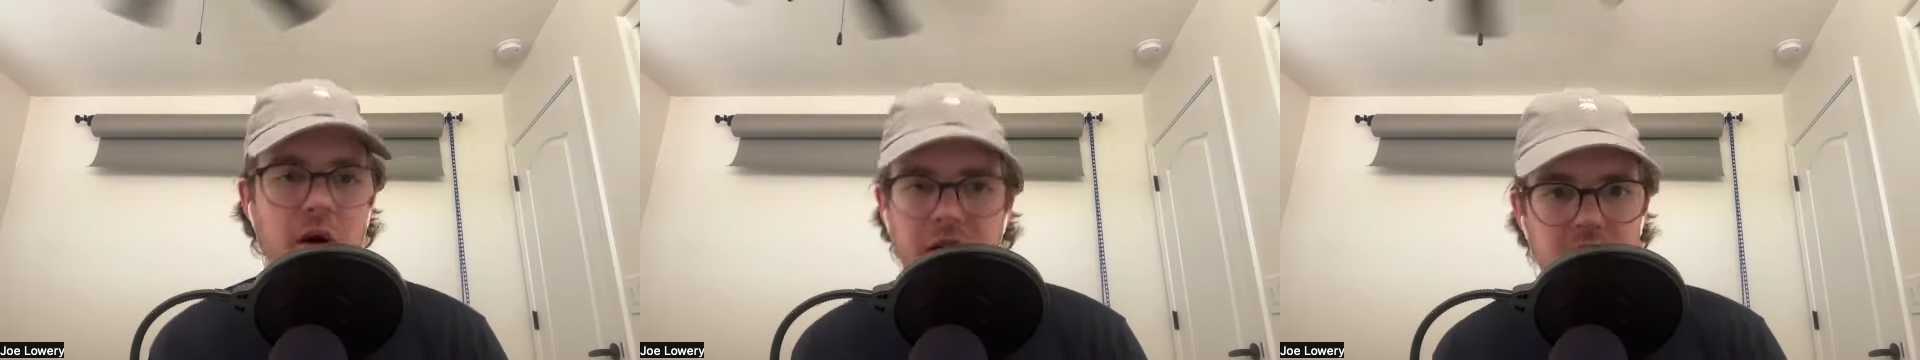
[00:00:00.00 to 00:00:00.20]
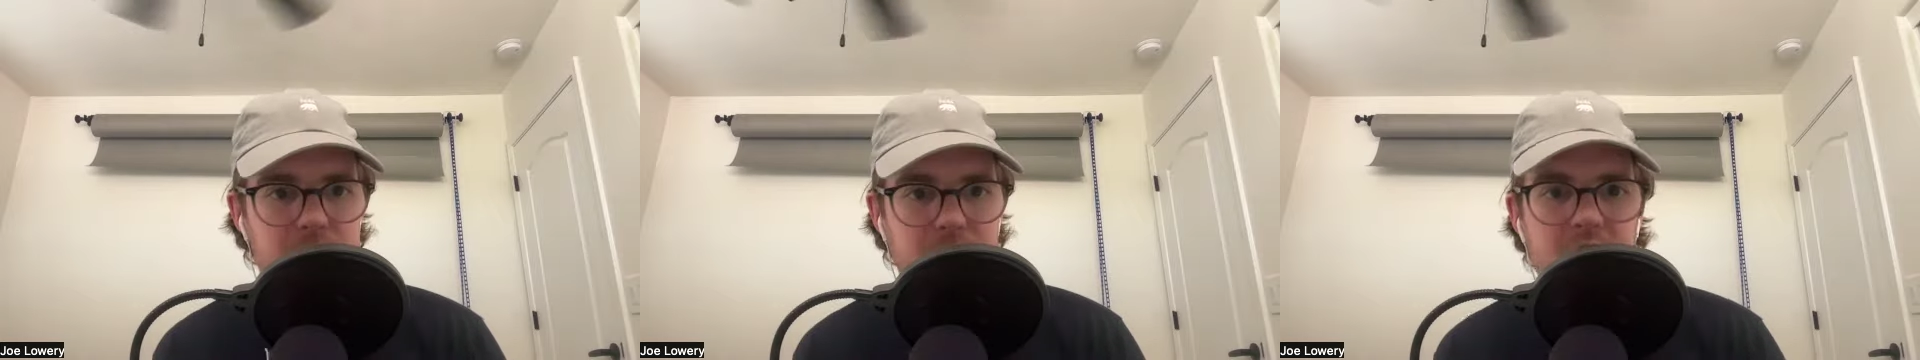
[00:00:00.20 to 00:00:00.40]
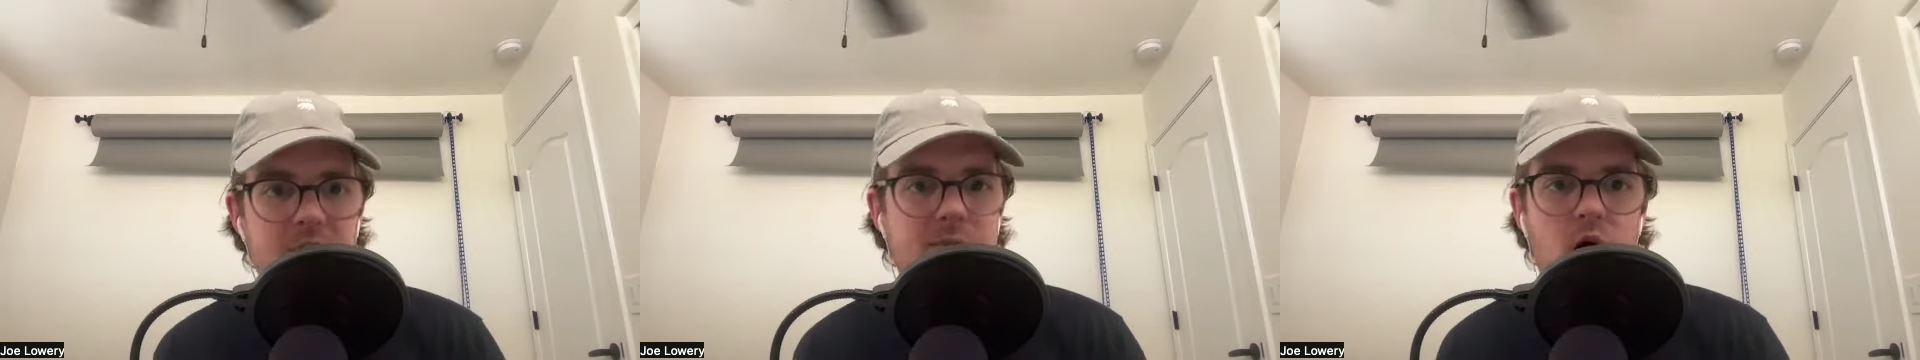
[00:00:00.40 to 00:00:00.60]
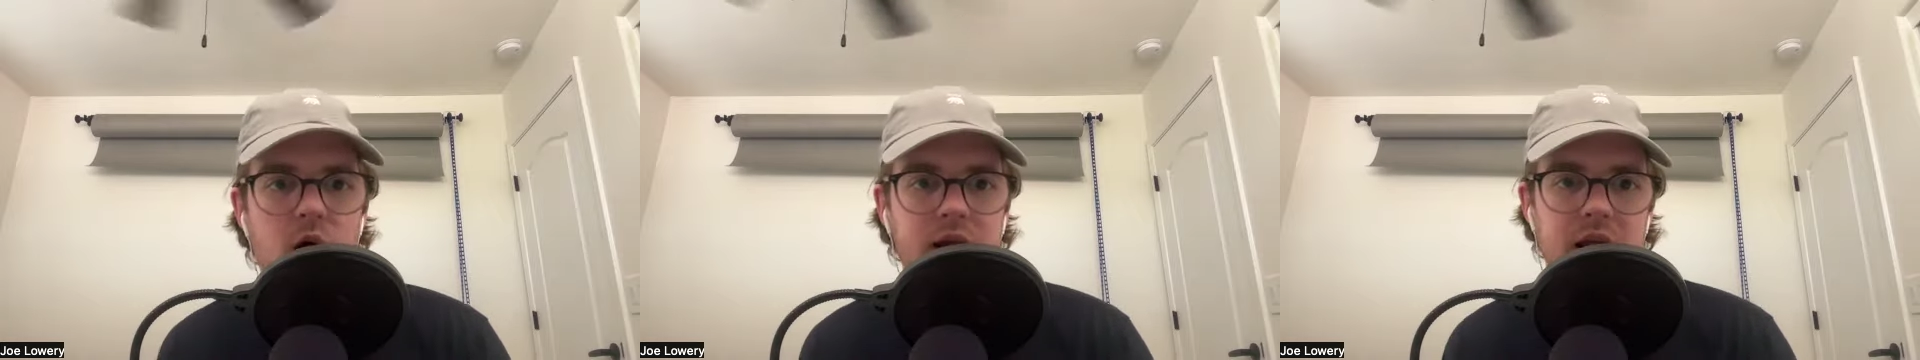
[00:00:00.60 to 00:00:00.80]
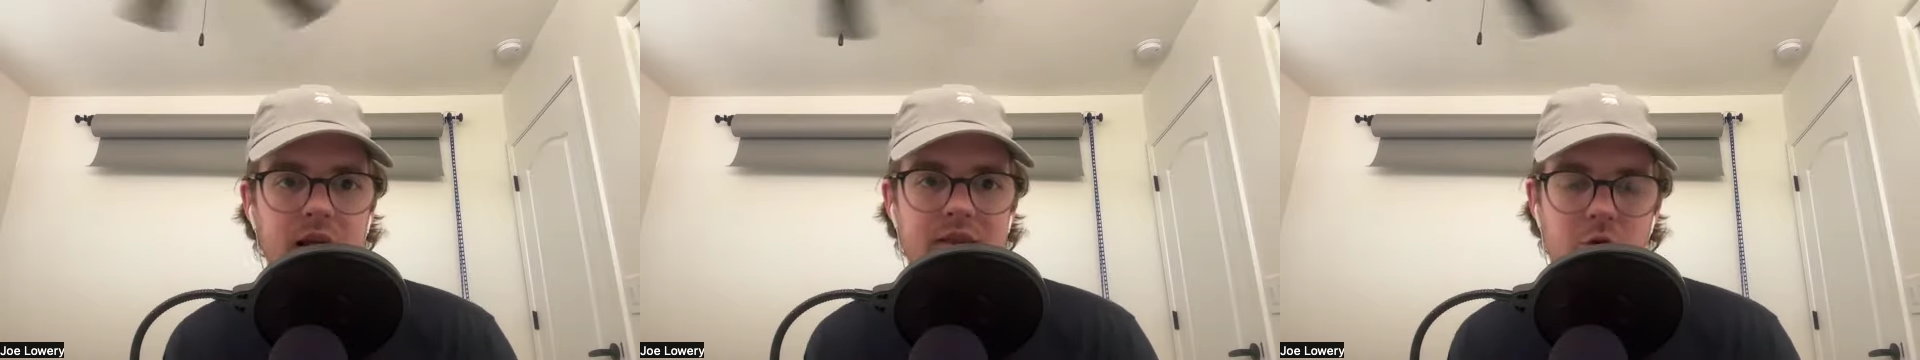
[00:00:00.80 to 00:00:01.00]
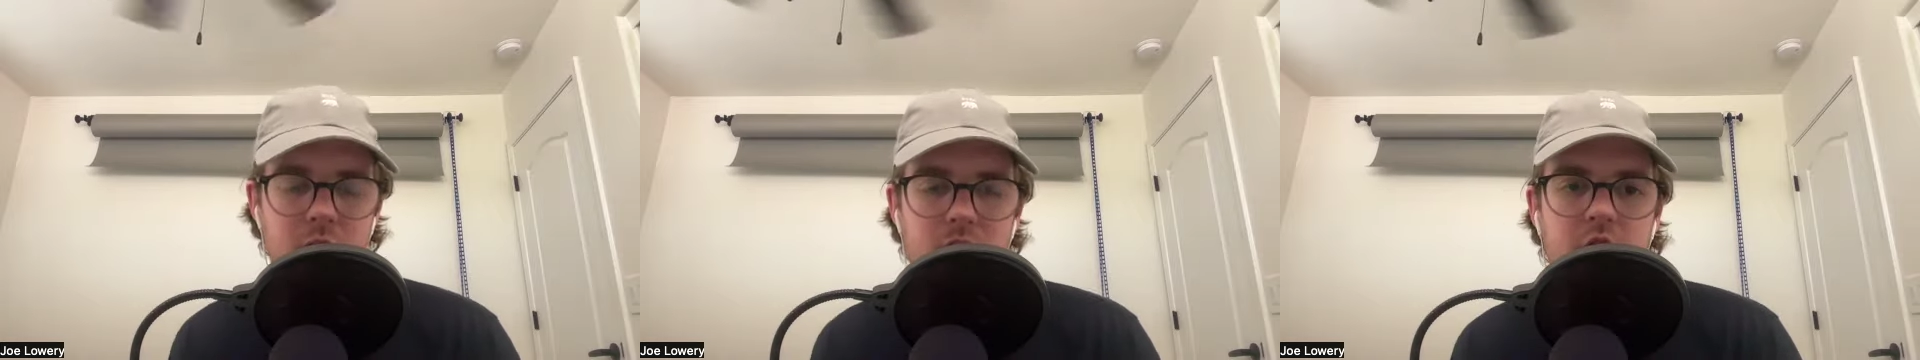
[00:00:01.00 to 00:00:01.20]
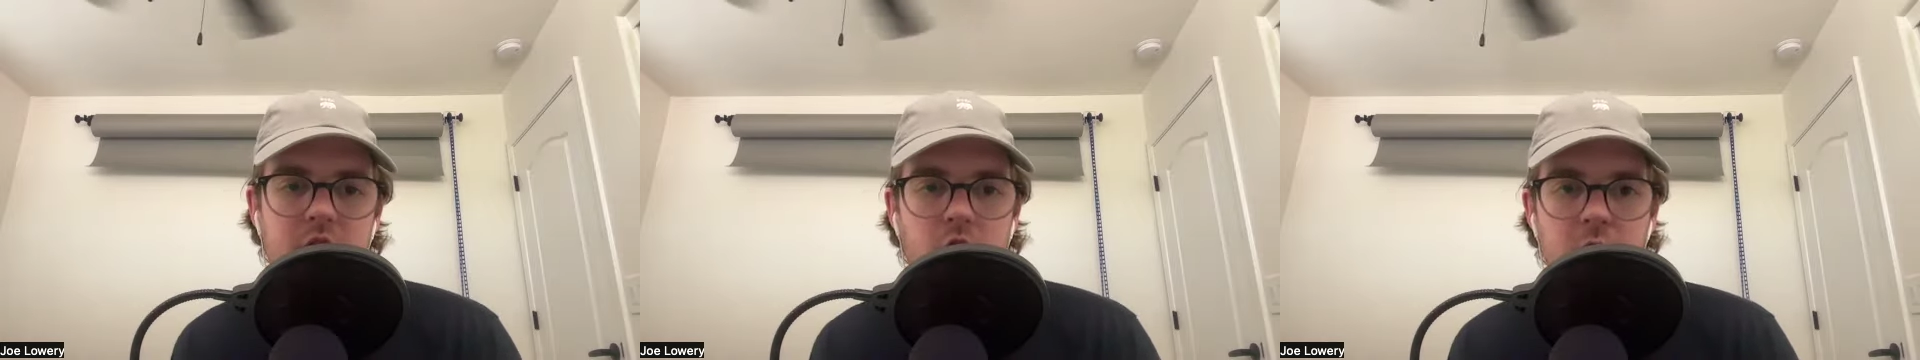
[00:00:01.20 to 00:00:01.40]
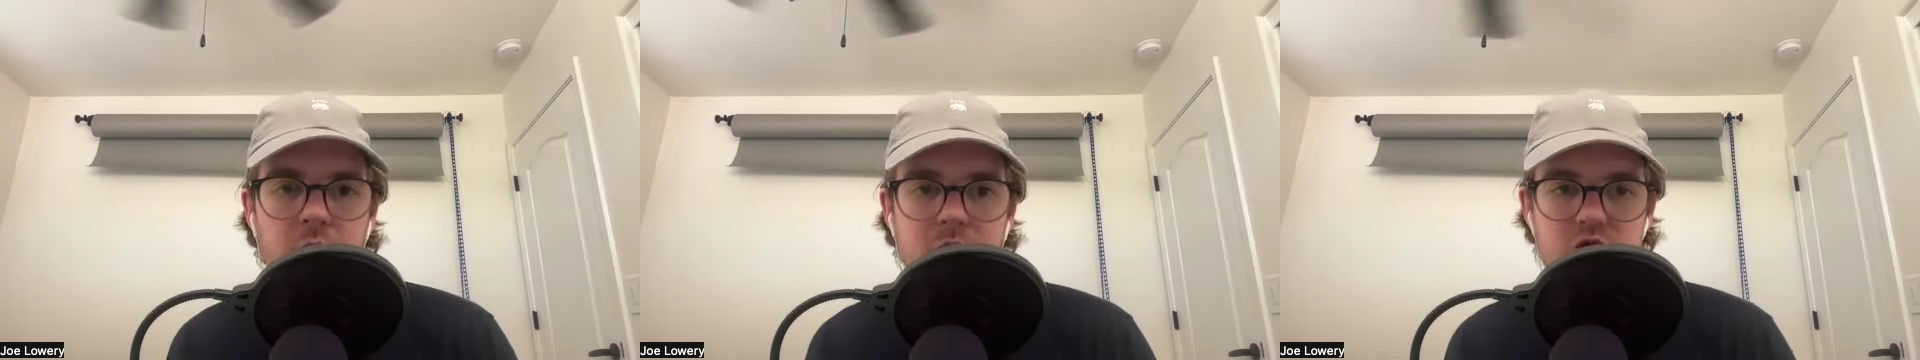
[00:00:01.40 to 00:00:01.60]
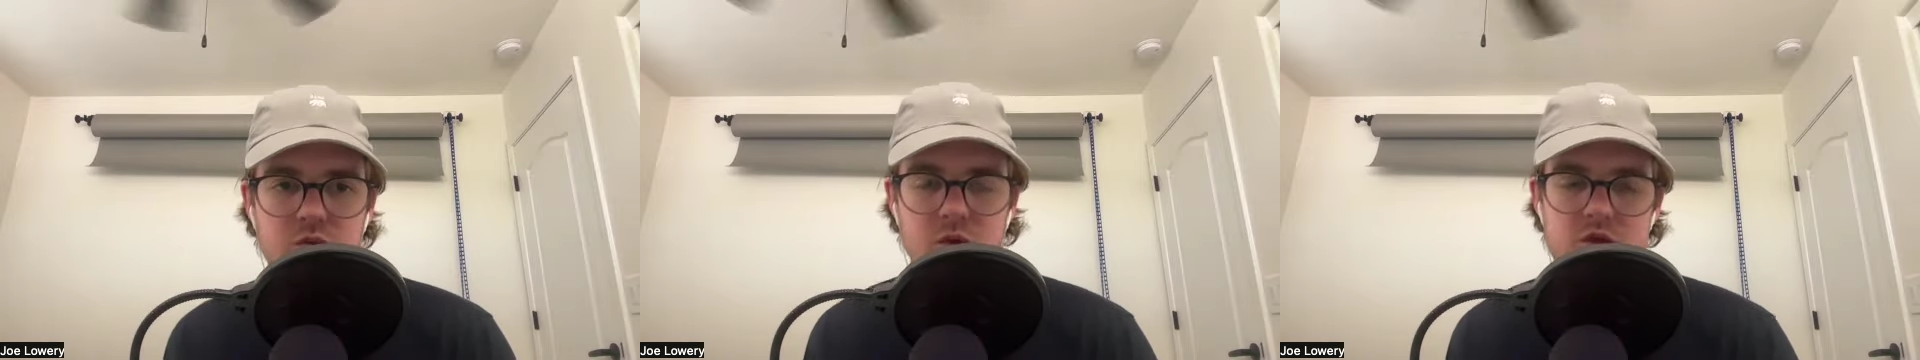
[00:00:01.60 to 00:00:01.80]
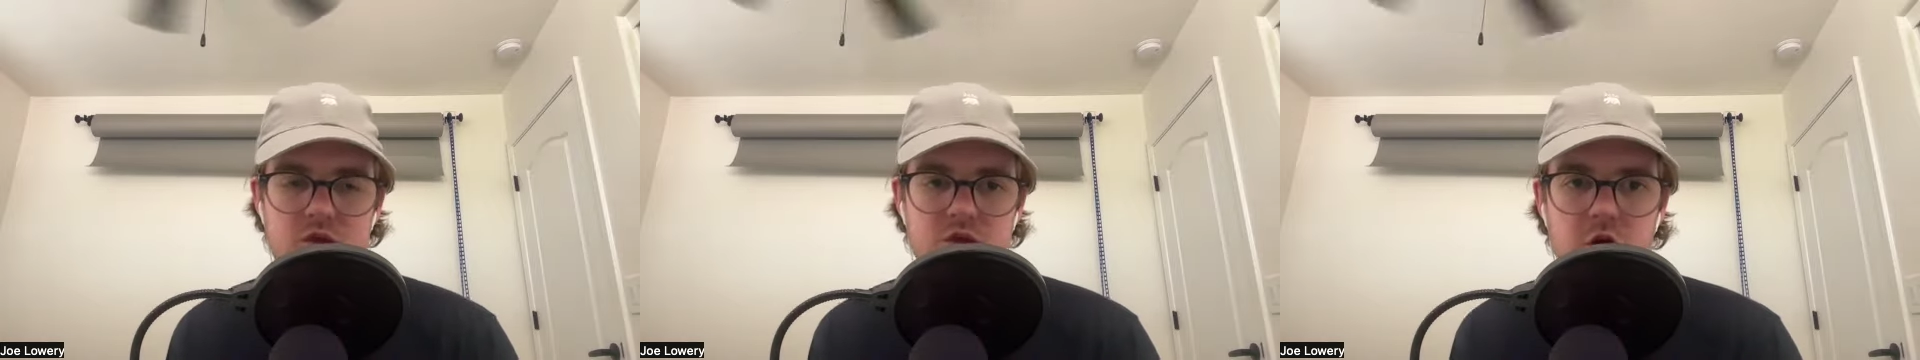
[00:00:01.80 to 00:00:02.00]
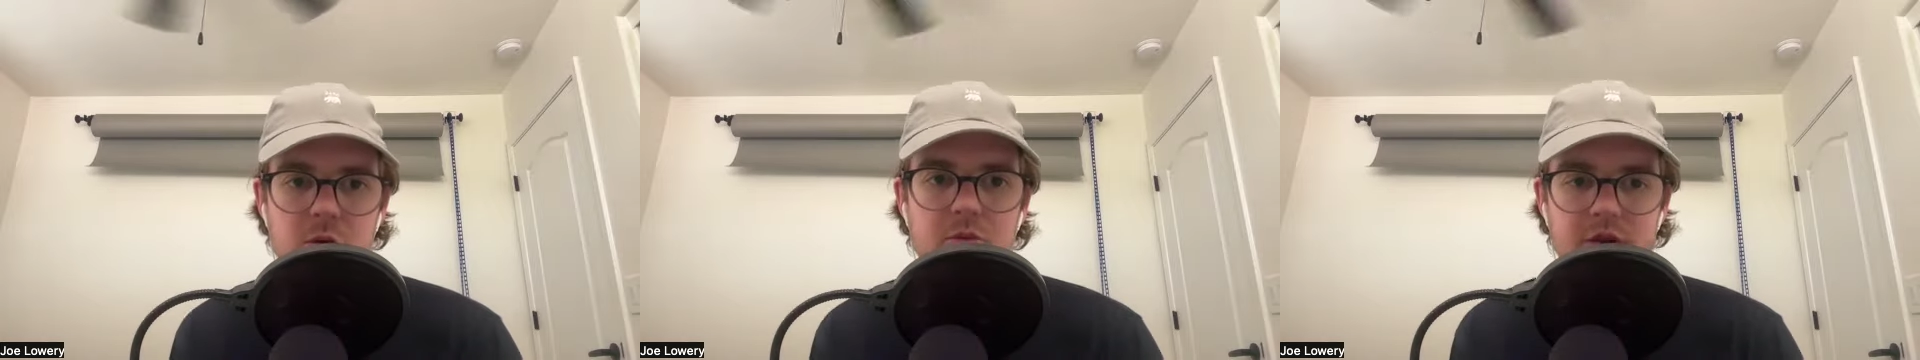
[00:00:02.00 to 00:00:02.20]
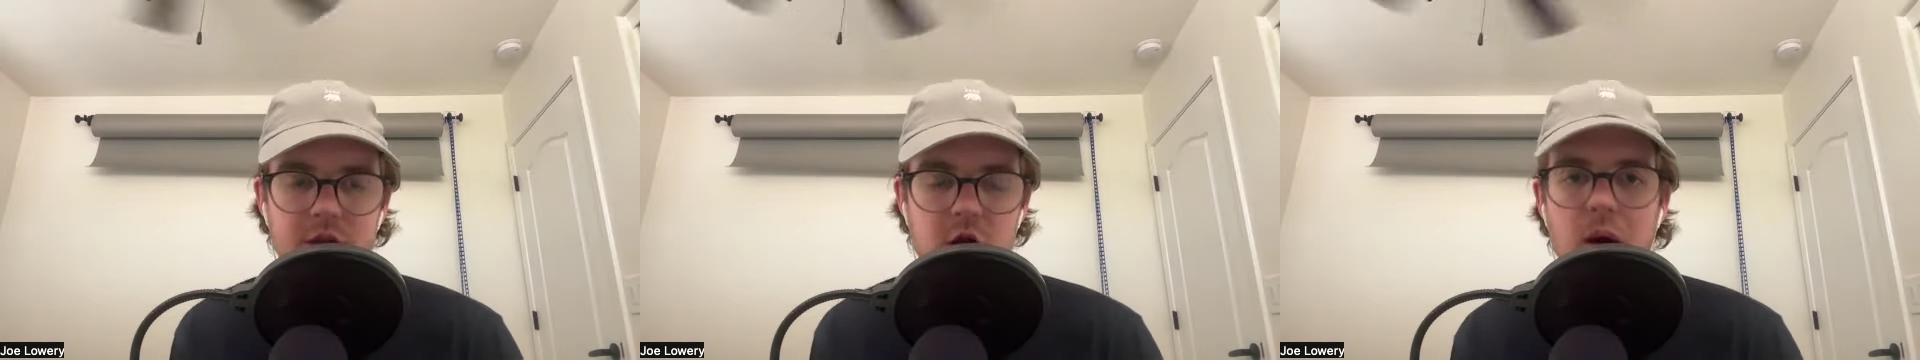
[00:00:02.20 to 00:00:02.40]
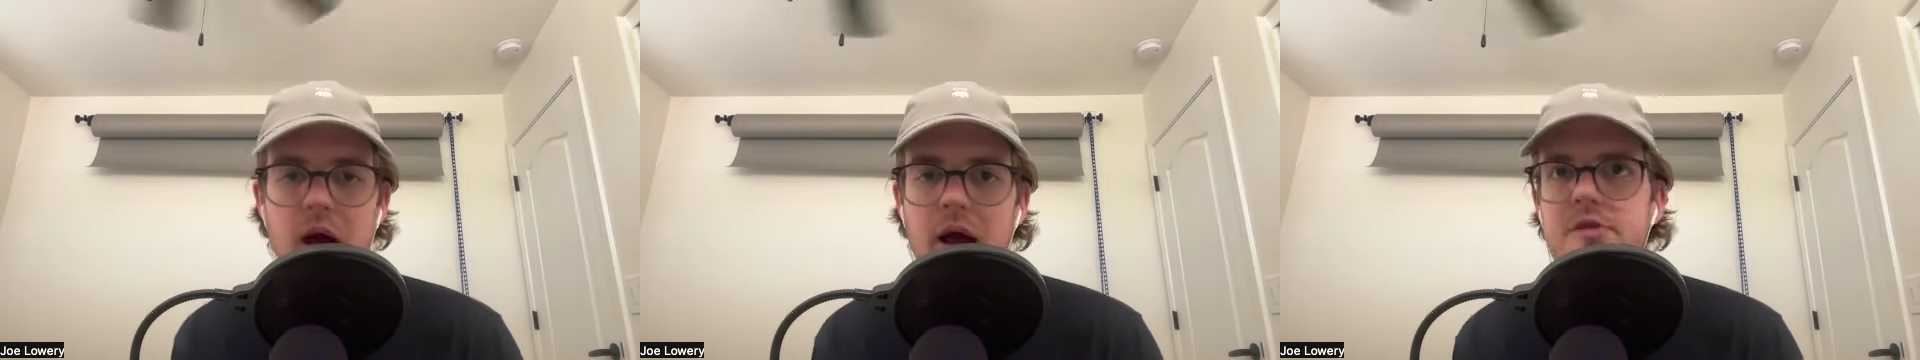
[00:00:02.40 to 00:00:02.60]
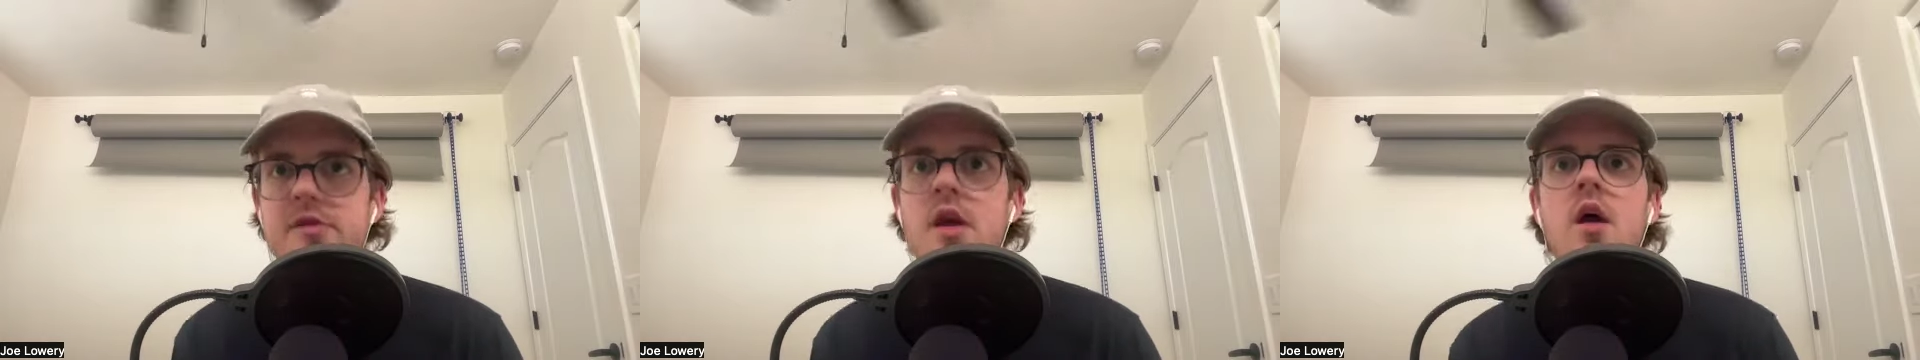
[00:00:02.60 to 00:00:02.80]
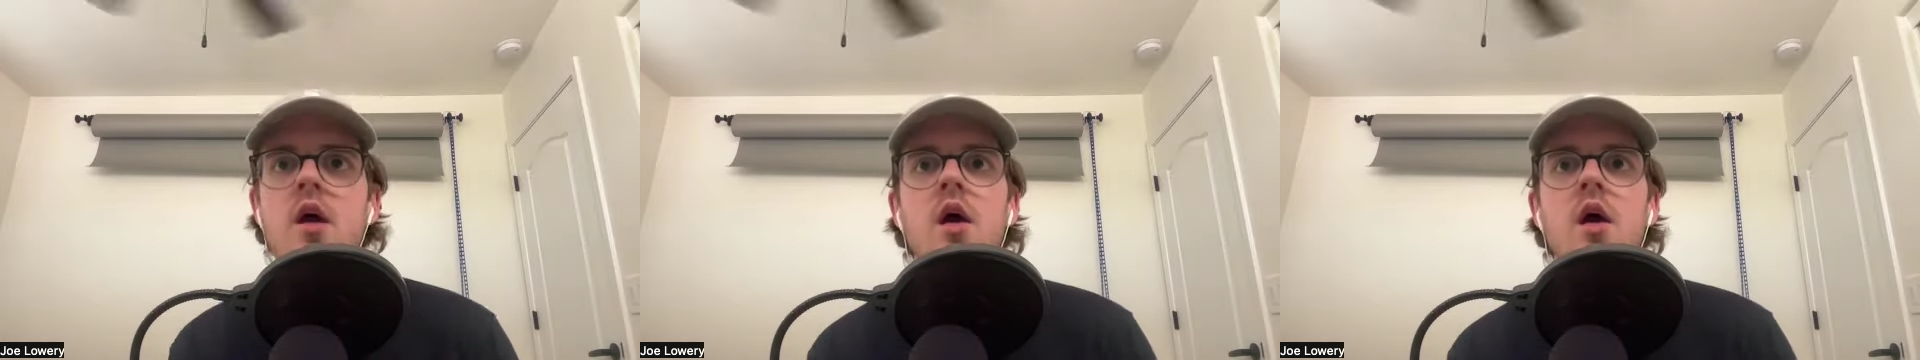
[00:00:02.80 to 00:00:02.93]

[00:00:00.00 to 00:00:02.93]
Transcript: against Panama and getting that red card, which dooms the U.S.,